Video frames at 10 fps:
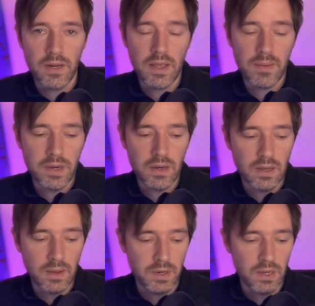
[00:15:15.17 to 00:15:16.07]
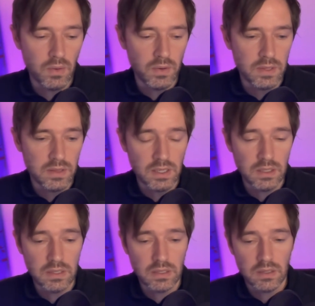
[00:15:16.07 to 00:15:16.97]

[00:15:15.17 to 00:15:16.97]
Let me know what you think.